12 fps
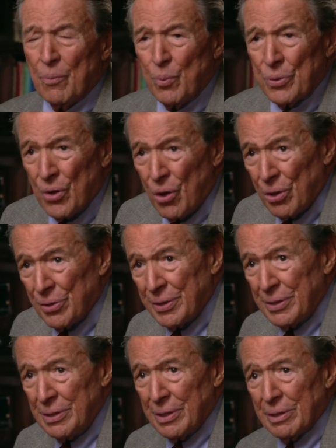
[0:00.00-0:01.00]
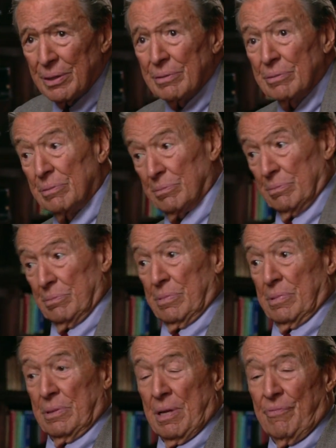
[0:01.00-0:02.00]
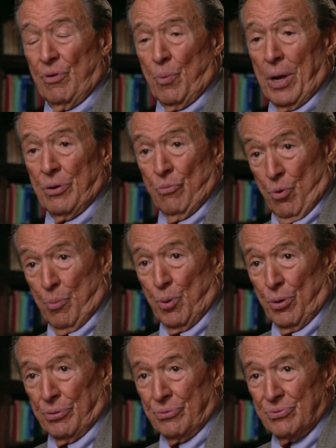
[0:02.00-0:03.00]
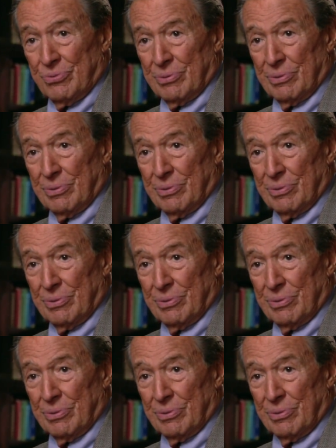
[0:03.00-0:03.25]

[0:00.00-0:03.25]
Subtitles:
with all the heavyweight reporters.